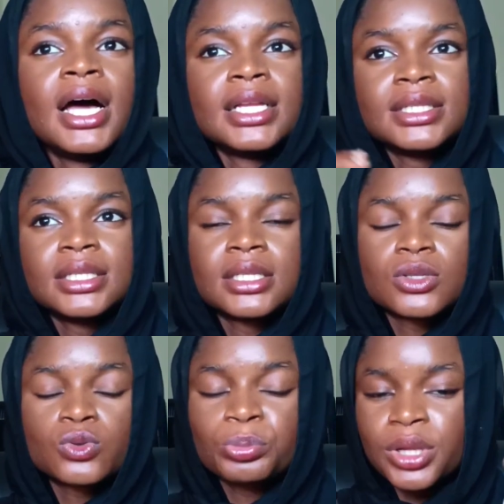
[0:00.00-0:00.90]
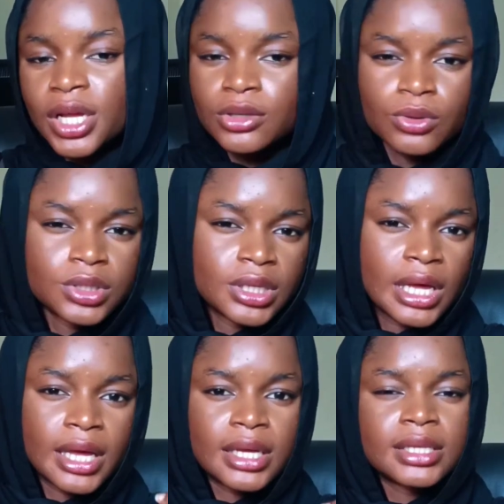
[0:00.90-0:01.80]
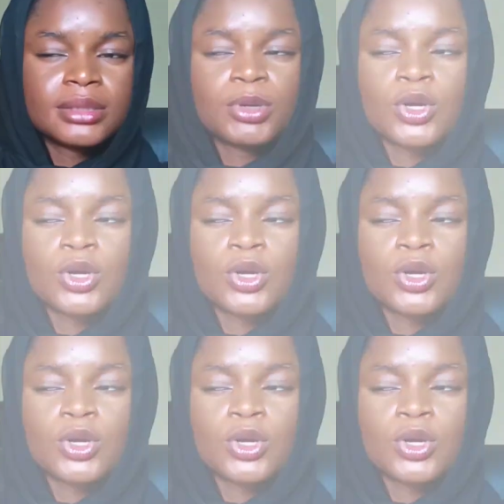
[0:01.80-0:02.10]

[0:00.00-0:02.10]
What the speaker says: and this is to plan your day ahead,